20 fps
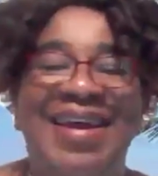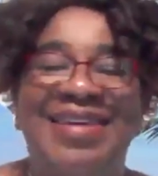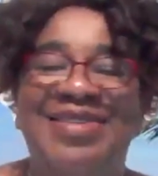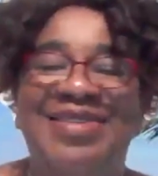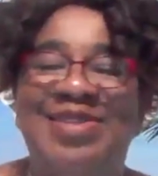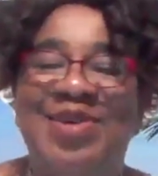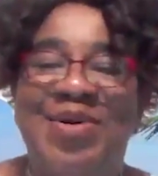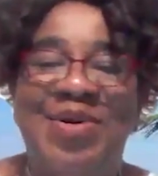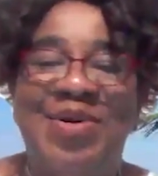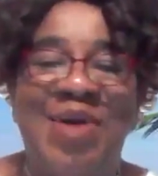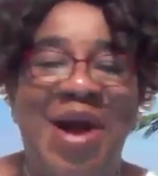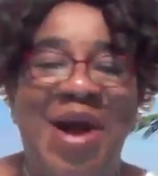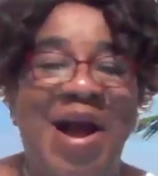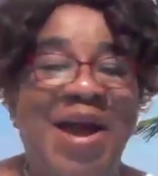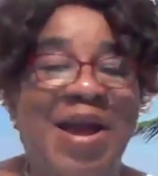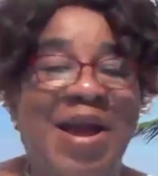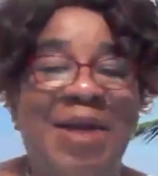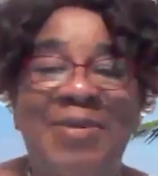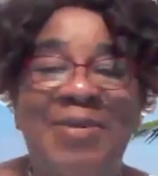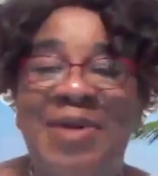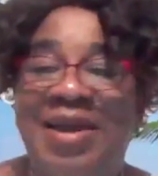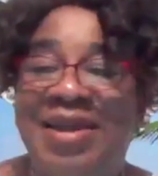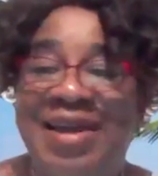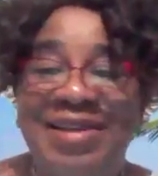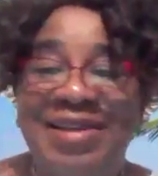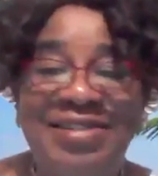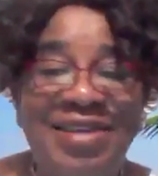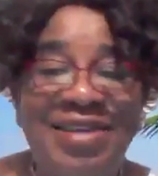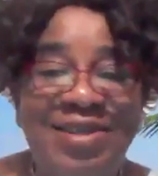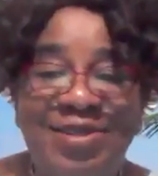So I am an
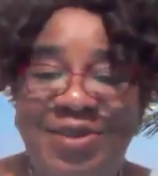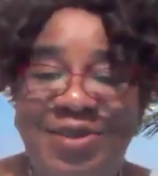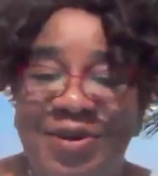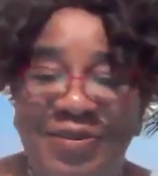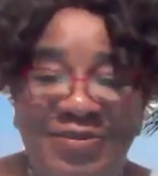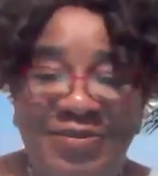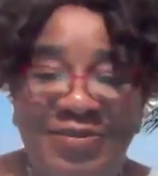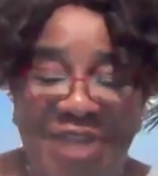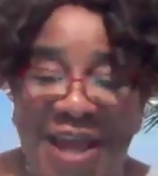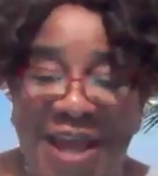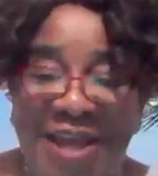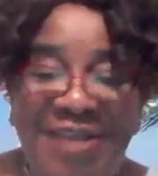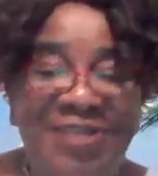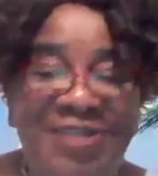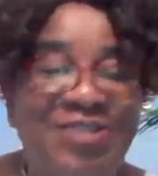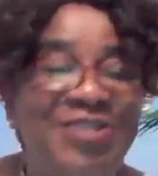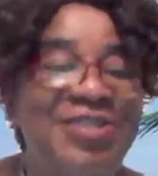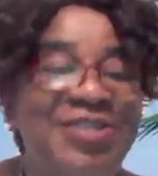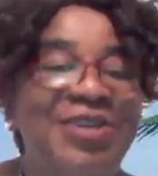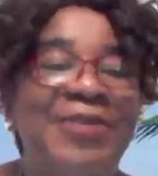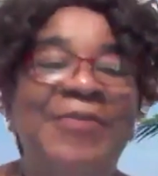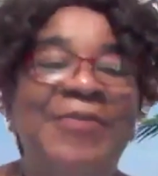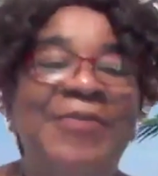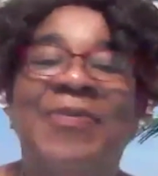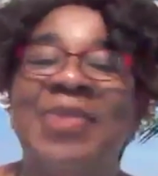agent of change.